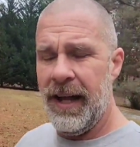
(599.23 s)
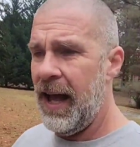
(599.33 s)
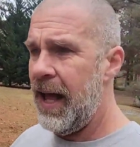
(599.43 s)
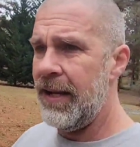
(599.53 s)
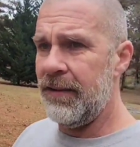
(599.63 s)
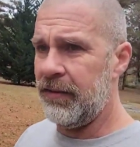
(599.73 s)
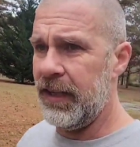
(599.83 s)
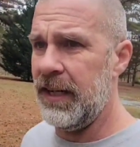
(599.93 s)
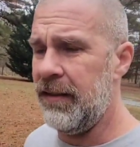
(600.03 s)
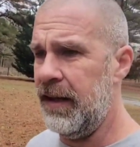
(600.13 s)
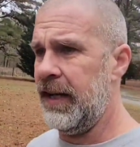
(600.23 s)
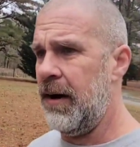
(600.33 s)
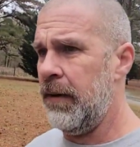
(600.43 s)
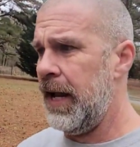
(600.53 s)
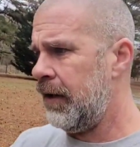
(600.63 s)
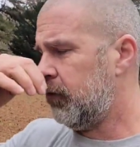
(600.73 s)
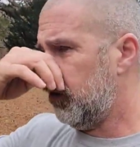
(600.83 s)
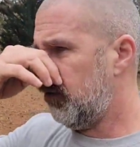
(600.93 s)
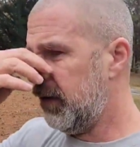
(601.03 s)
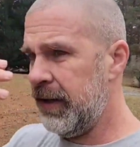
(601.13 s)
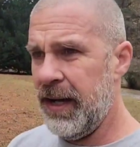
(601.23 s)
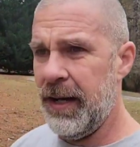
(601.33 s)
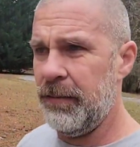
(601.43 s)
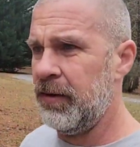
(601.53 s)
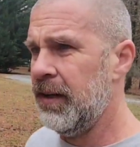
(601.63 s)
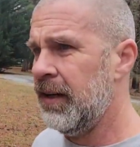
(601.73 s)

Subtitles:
I didn't see anything. I went out 2 or 3 times